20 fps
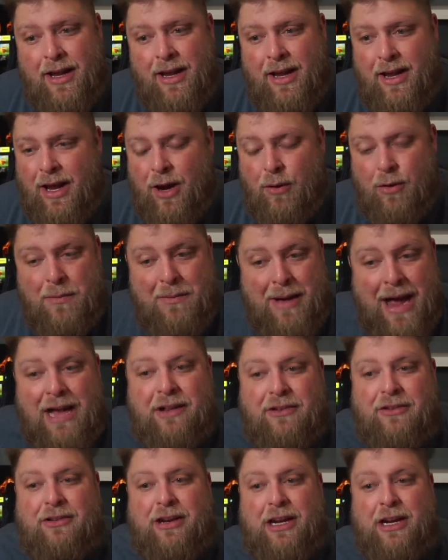and we
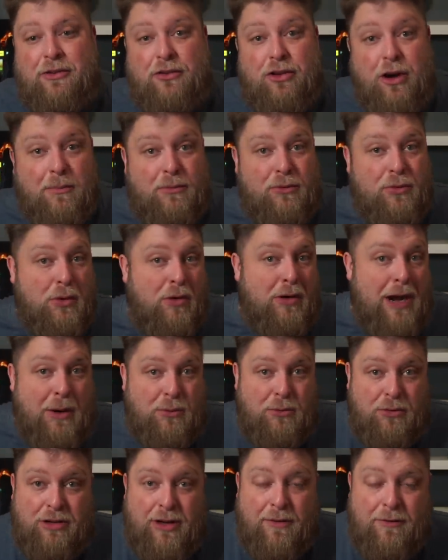might see it drop to
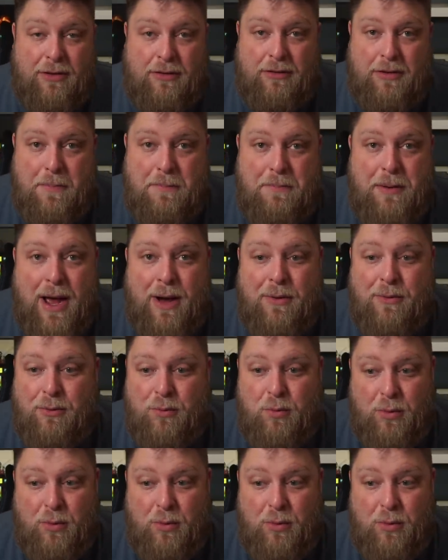around £70,